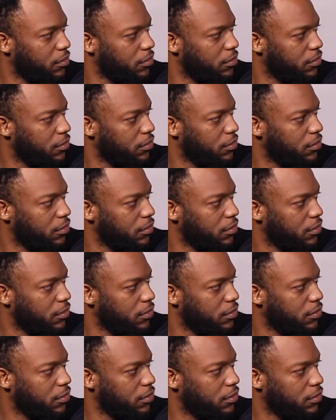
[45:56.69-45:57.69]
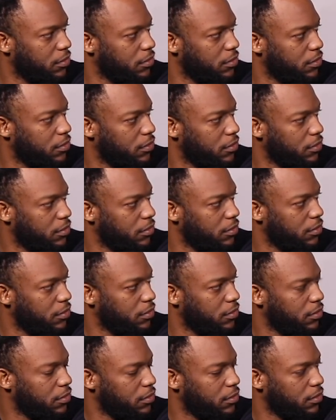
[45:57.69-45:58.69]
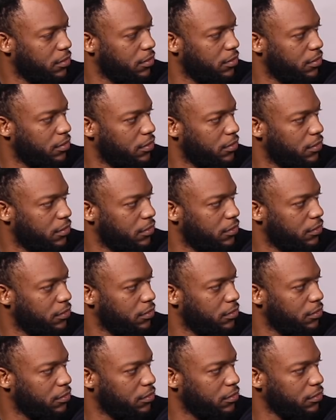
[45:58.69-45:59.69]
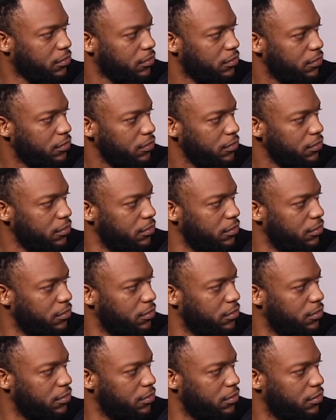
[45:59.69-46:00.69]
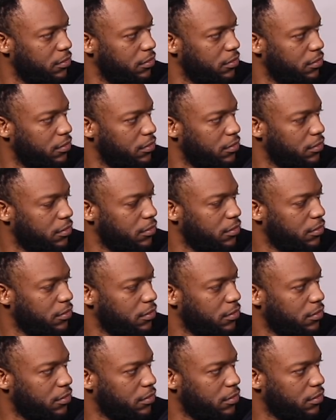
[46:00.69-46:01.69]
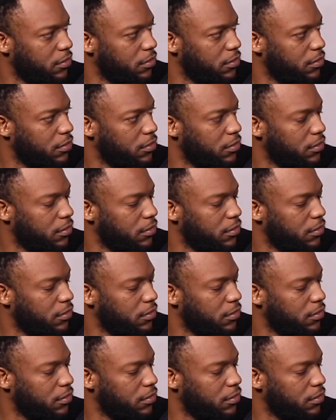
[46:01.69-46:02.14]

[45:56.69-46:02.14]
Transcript: [no speech]